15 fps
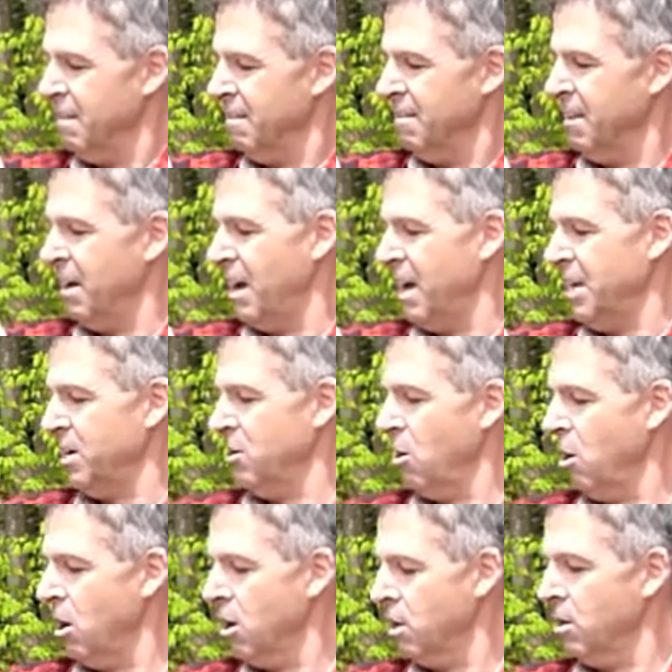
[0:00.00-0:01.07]
that I can
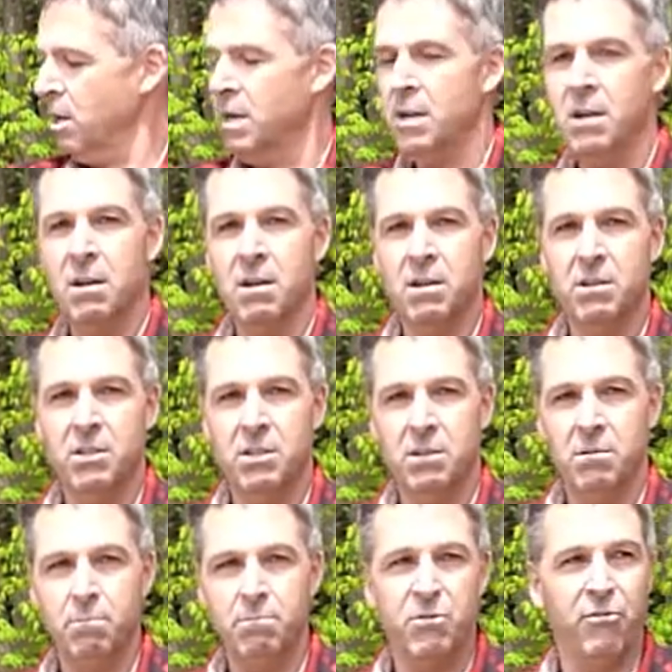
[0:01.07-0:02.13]
hardly
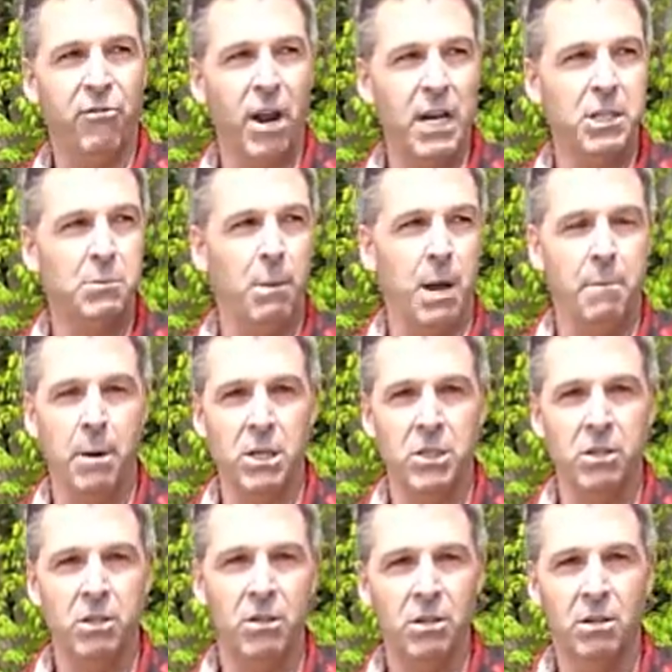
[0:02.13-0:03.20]
flex my
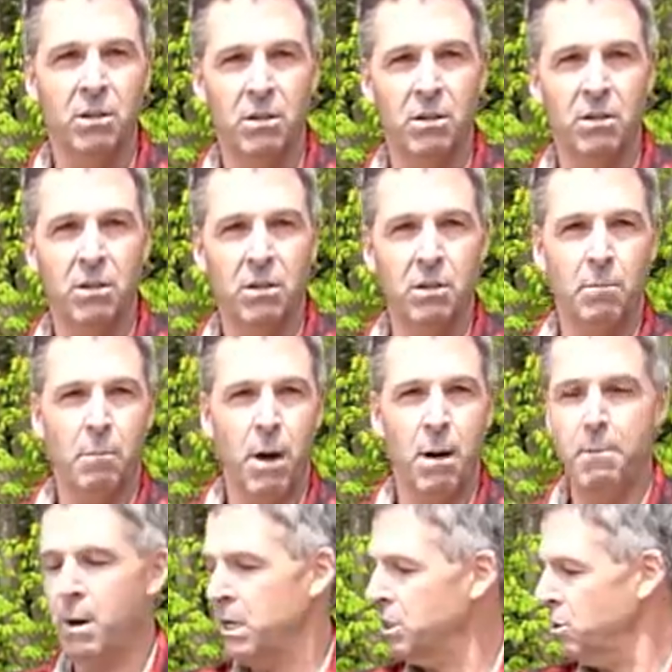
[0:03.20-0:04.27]
muscle.
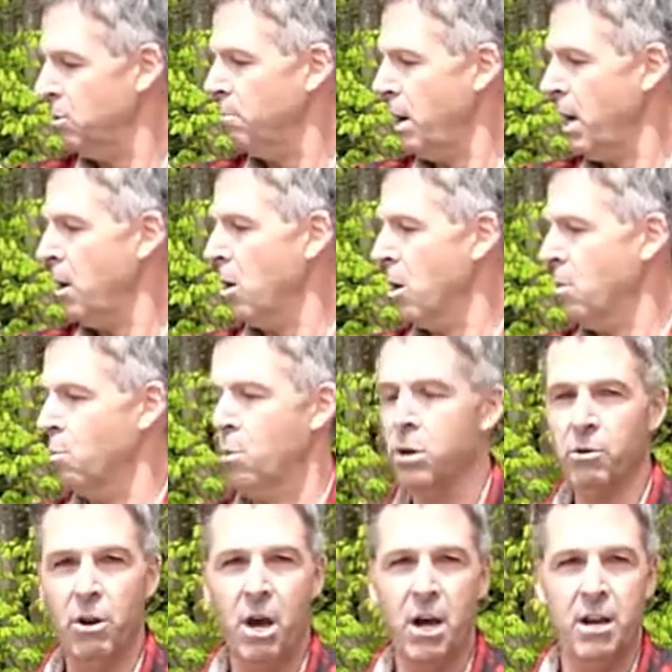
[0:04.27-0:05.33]
My arm
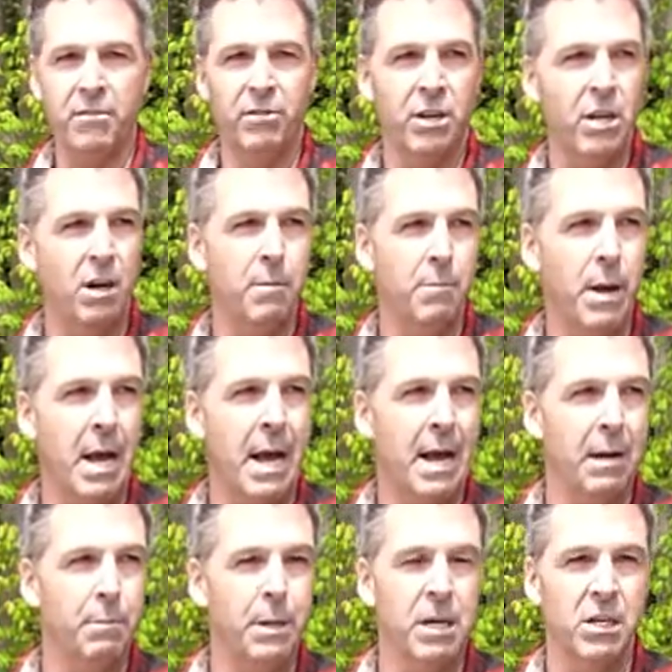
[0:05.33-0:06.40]
will not even come
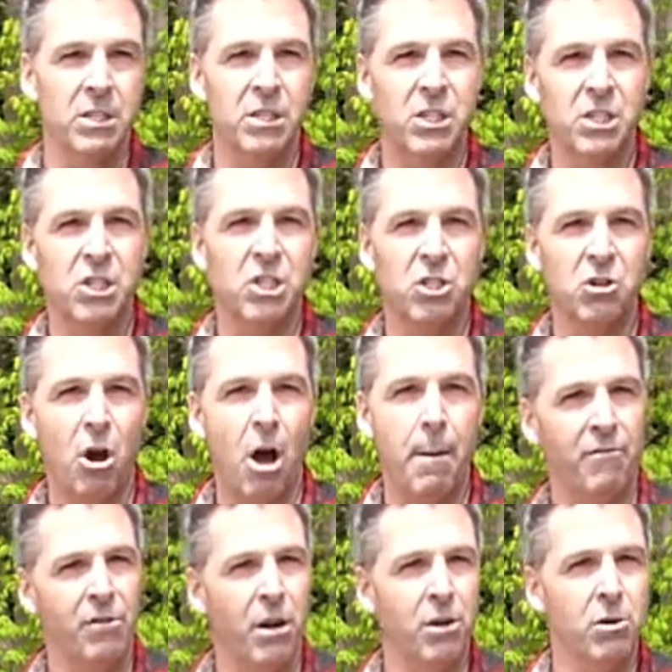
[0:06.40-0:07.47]
back because it's
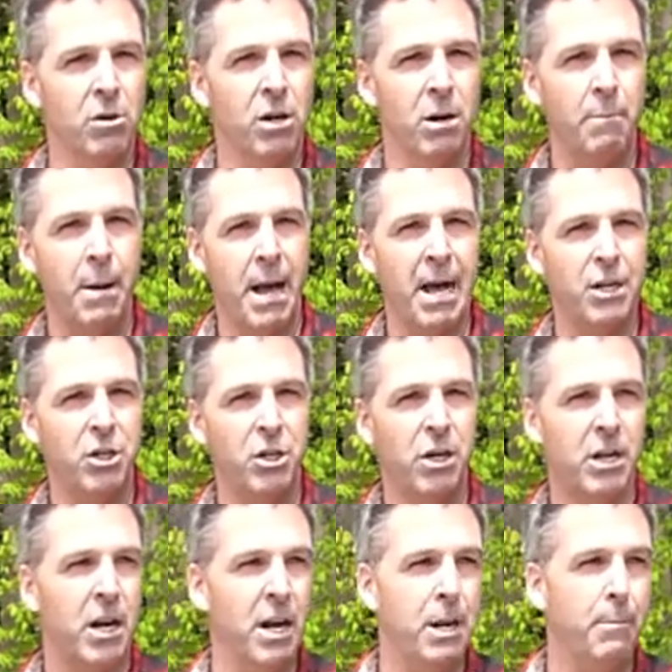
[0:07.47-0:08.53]
stopped. Now you can imagine
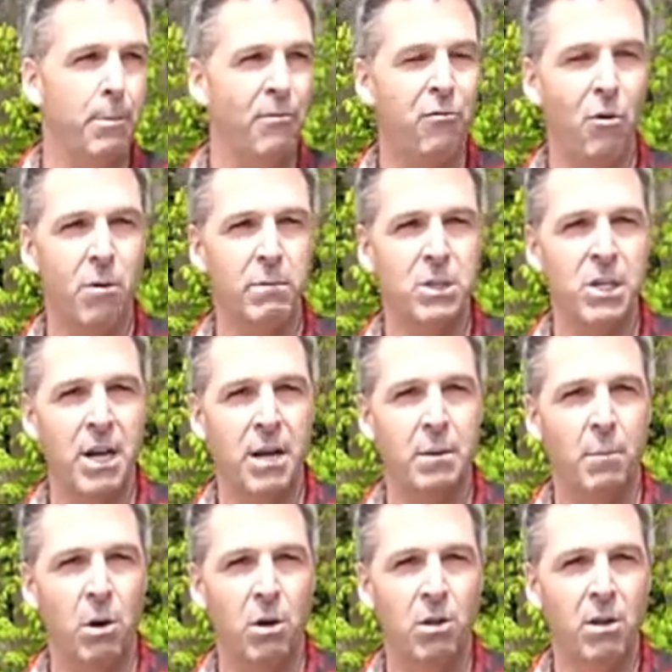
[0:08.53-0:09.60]
in any performance
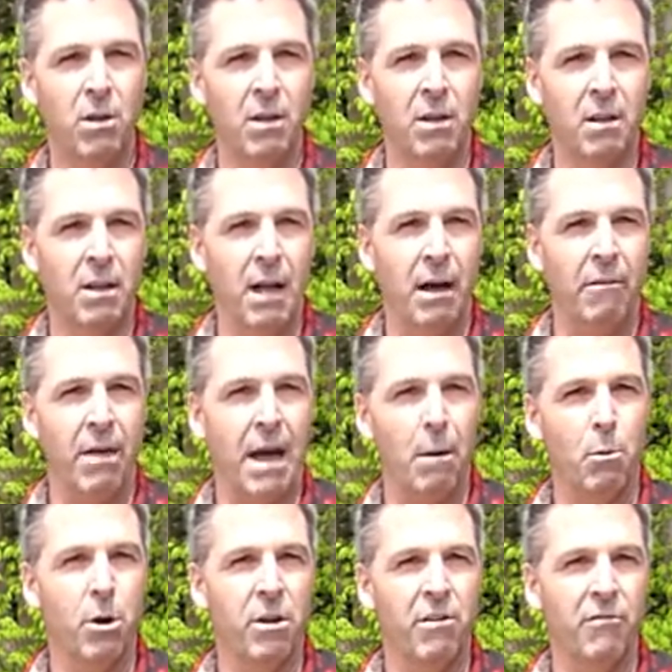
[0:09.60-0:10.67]
animal how
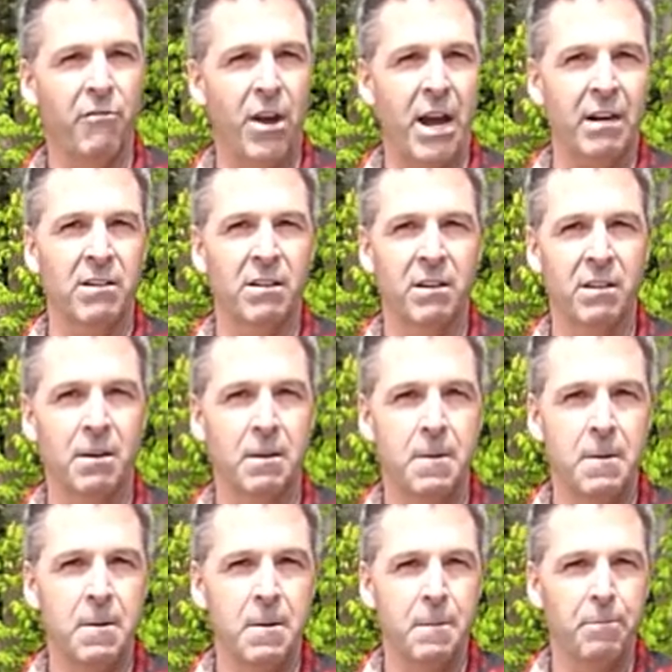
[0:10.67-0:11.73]
that would affect
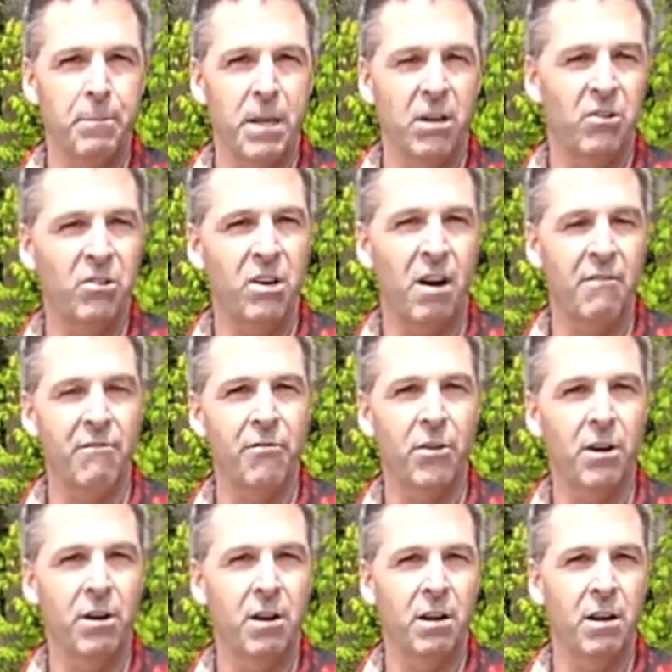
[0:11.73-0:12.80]
his
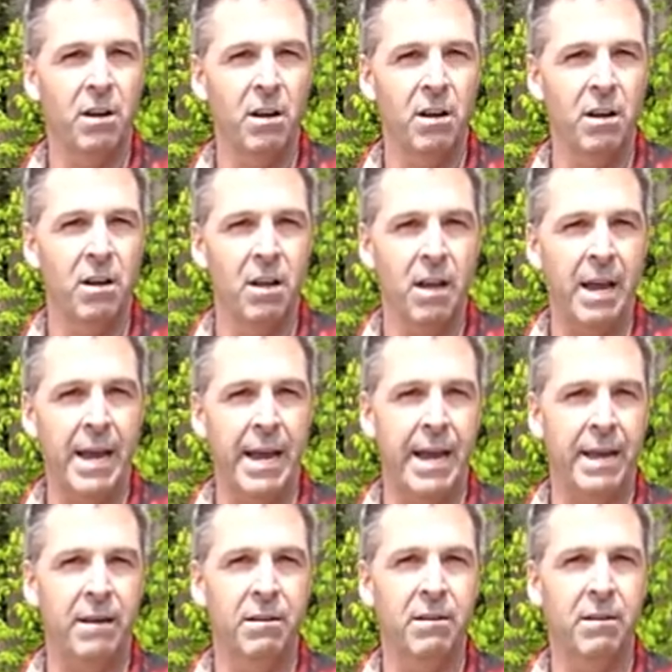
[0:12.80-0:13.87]
comfort
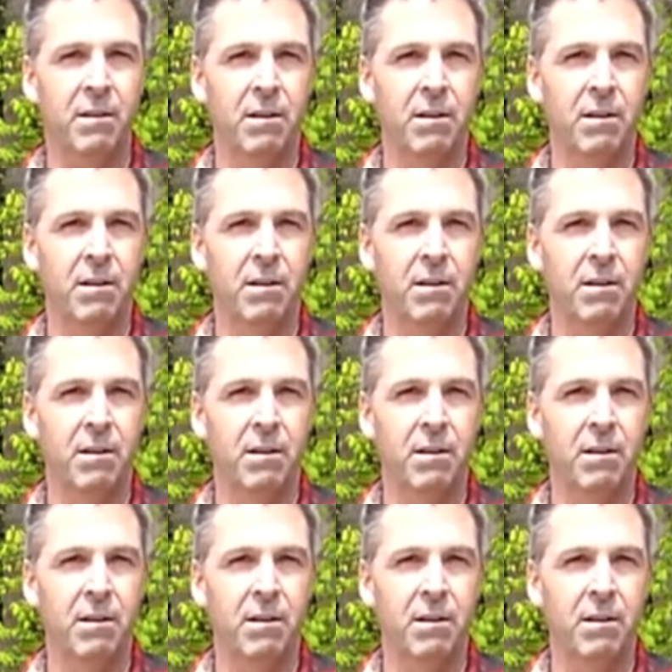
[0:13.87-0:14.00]
and